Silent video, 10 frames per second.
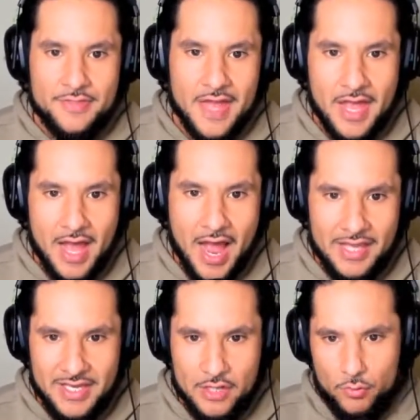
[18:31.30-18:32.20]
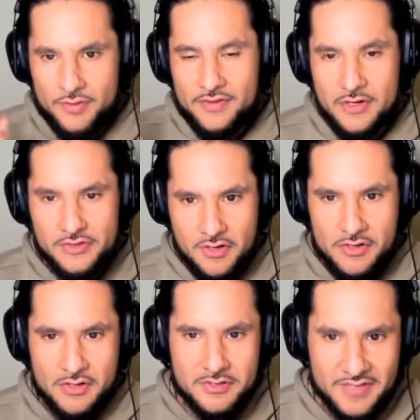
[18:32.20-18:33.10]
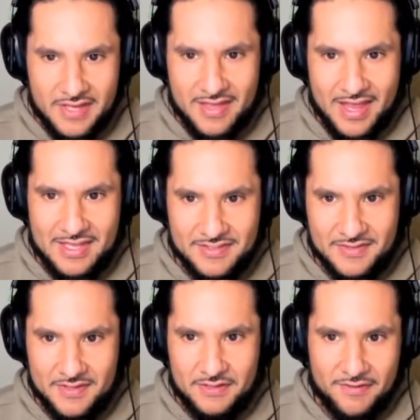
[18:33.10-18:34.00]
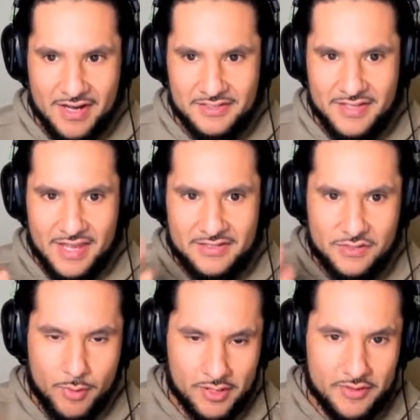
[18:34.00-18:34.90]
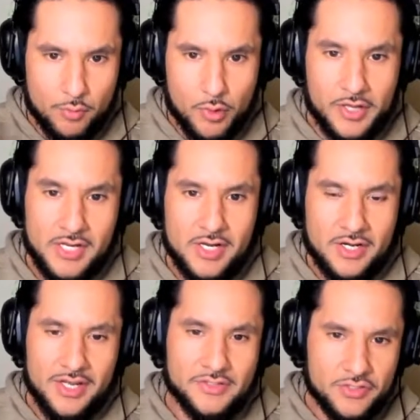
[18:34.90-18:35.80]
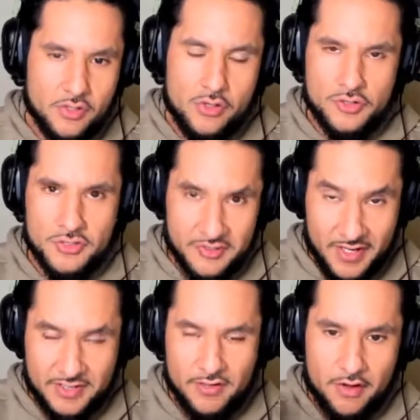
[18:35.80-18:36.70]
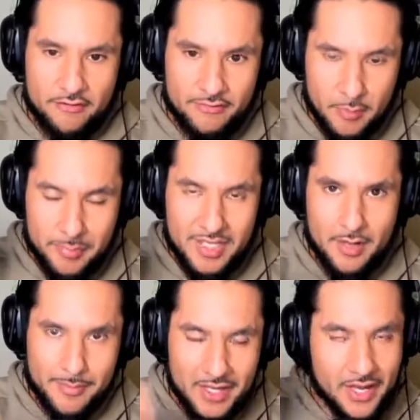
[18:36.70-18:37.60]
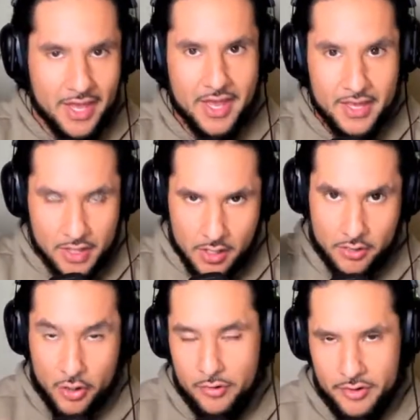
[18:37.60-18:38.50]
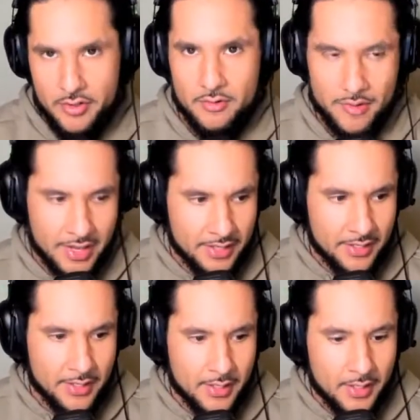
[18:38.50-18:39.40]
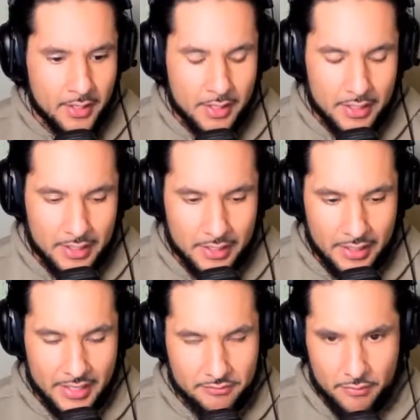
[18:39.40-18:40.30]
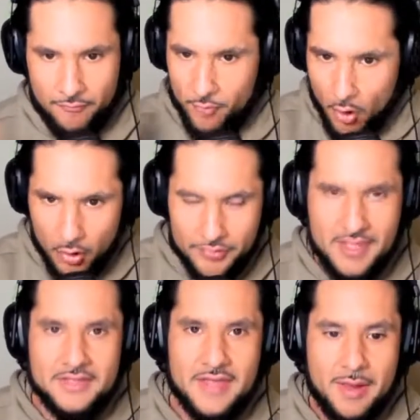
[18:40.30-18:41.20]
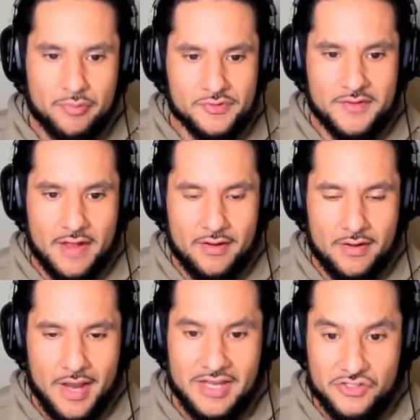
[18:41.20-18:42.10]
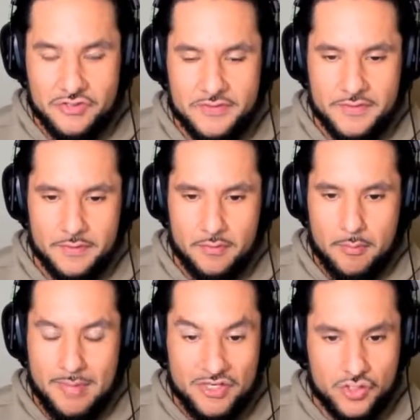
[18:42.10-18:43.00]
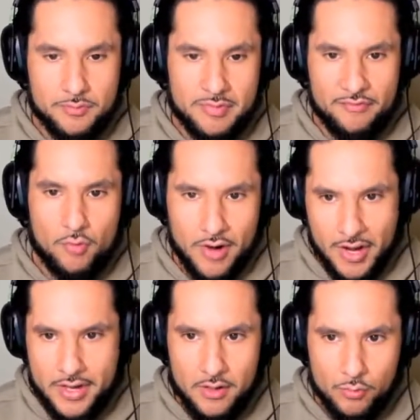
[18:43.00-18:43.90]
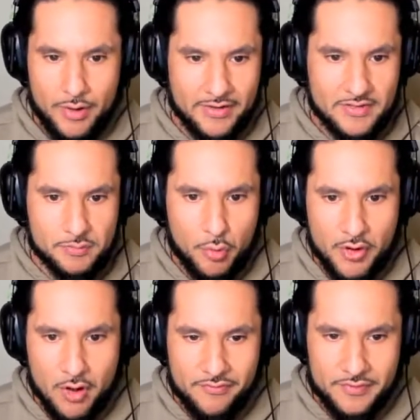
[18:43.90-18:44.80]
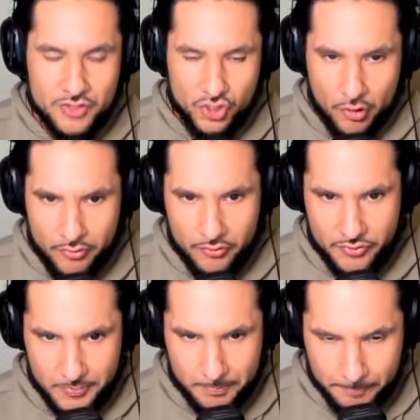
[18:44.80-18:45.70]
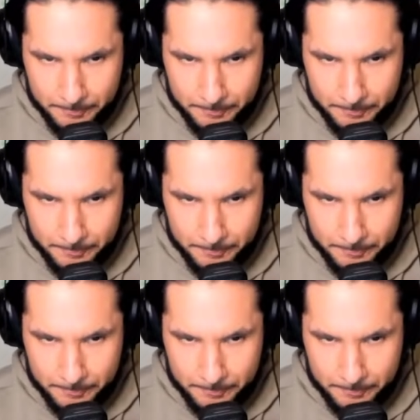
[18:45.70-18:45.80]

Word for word: that I can with near certainty say that it's the device that is directly working against your success of becoming a coder, right? Uh, and for all the examples that I just mentioned before, I read this point off of the show notes.